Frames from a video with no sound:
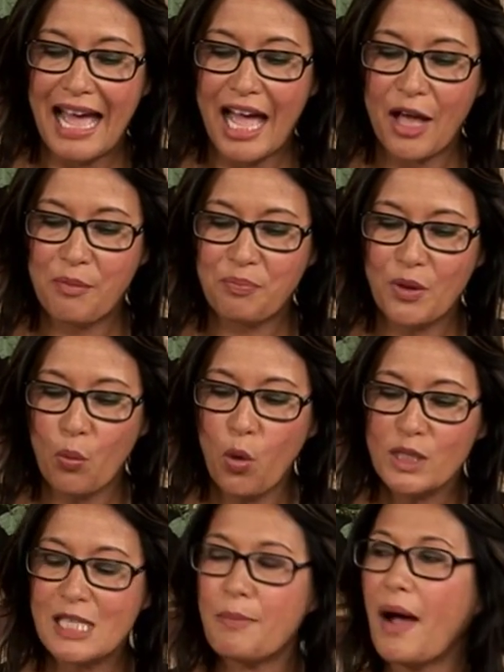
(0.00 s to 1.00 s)
Um,
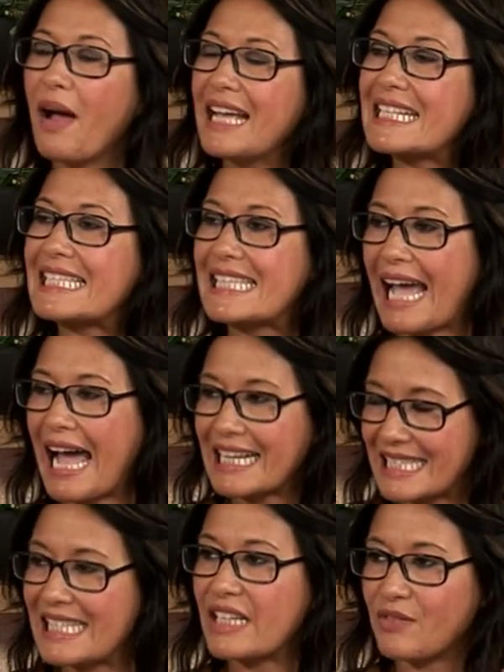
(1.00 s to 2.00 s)
what about
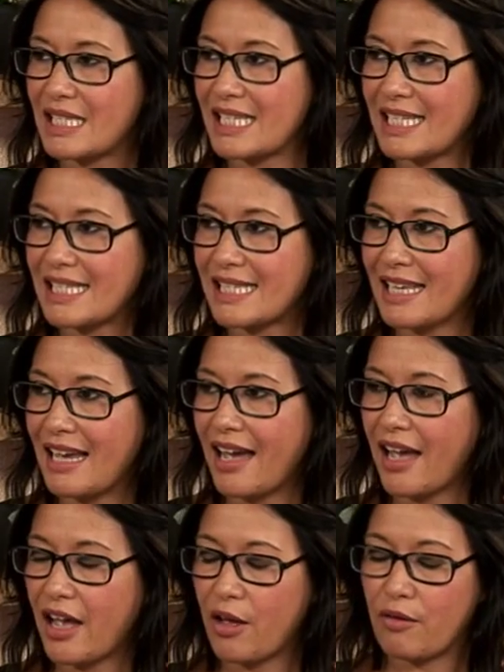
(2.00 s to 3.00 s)
activities
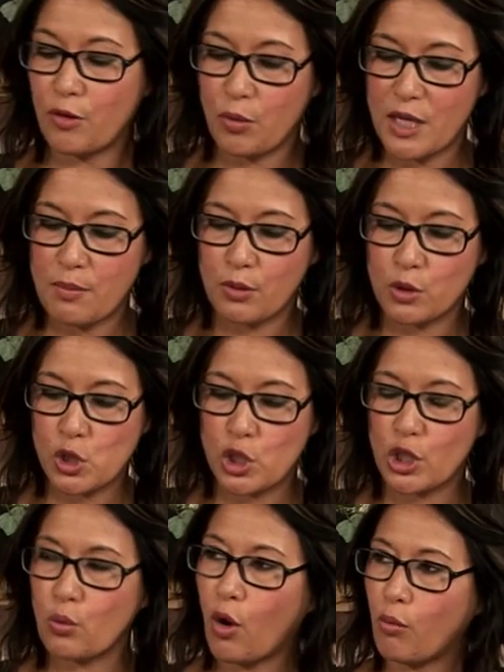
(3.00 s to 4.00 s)
uh, for people to
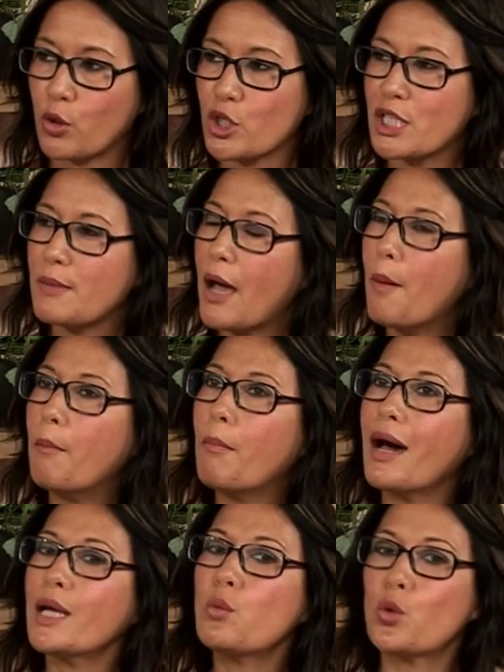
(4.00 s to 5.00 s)
do on board? Because
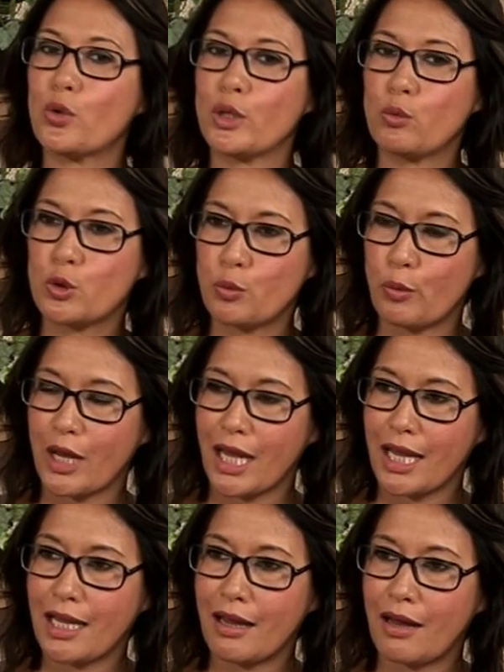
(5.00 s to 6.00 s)
my worry would
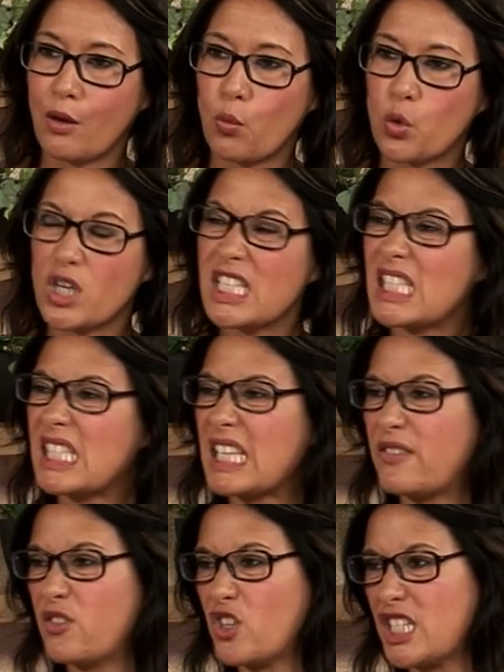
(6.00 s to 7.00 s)
be we're at sea
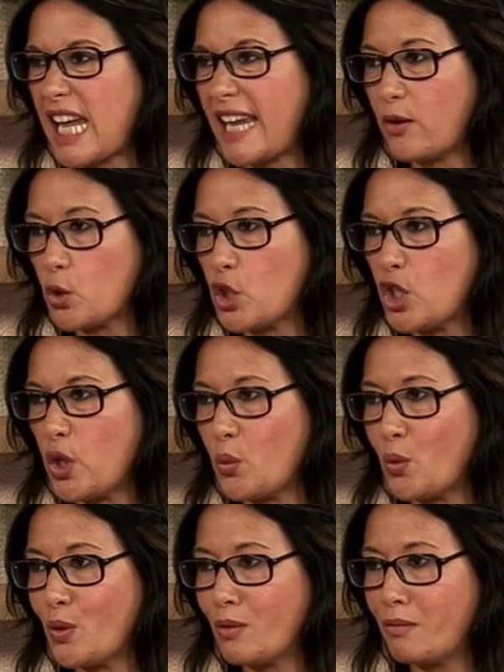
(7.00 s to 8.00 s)
for a day or two,
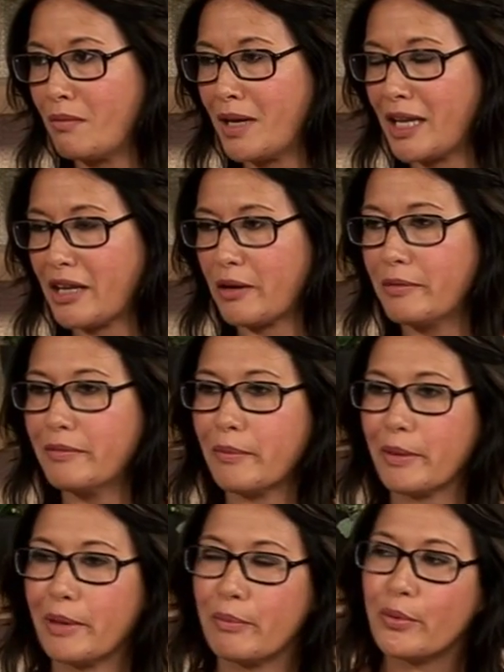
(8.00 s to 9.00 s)
and I go, oh, I'm
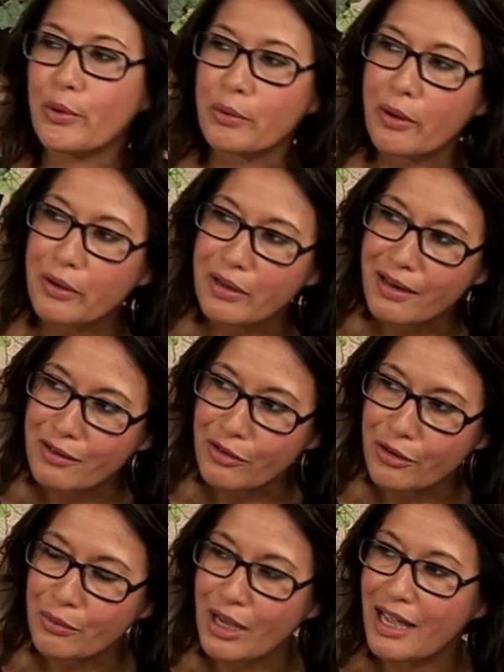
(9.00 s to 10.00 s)
a bit bored. What can I
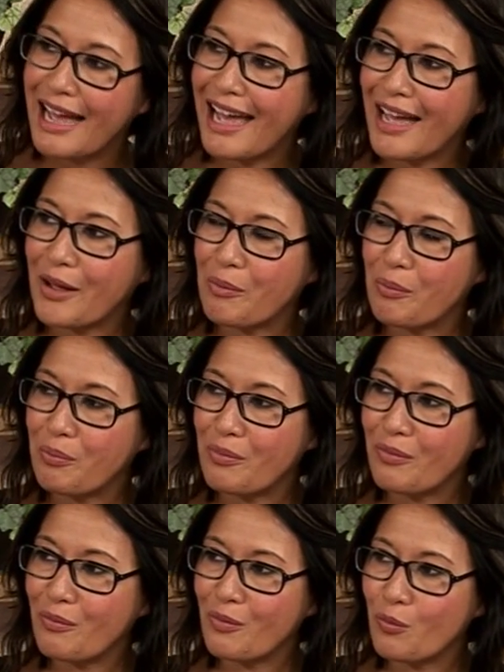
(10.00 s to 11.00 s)
do? Um,
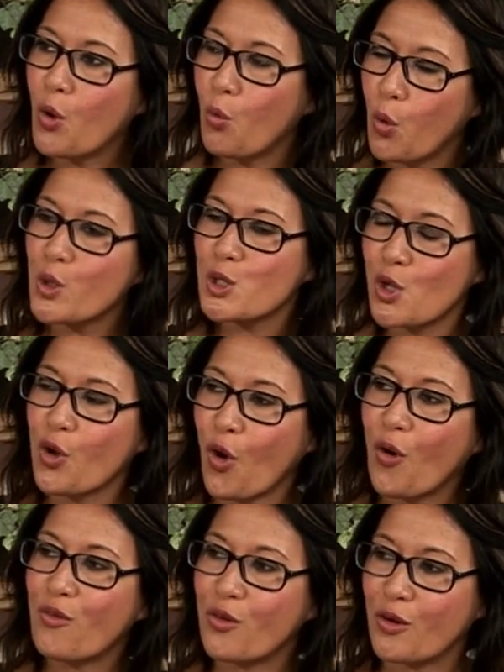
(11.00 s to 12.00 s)
what, what's on
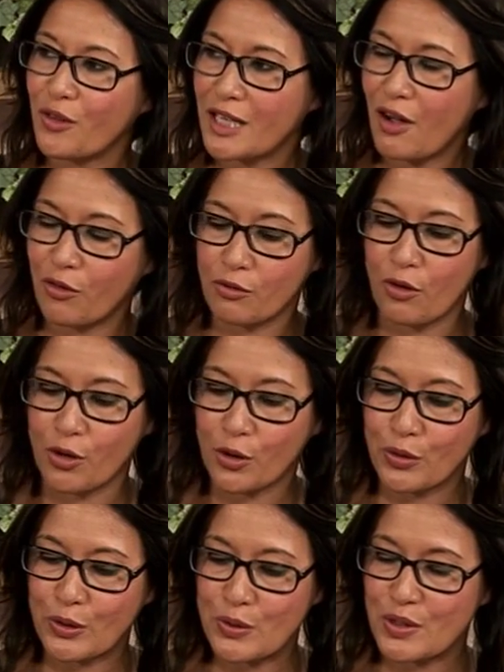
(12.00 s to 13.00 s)
offer the, on, on
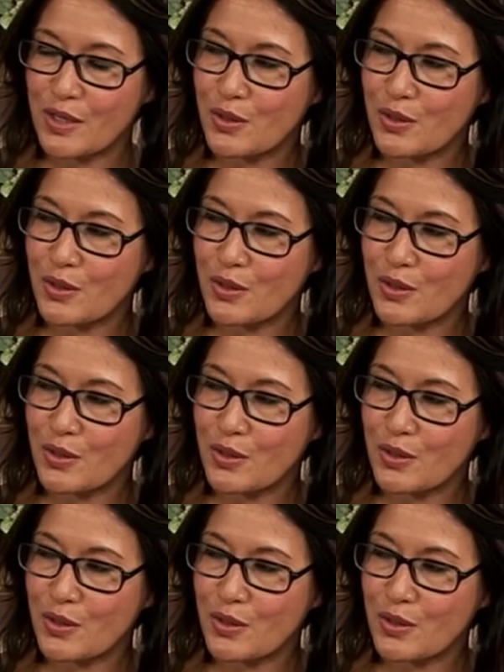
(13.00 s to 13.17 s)
cruises?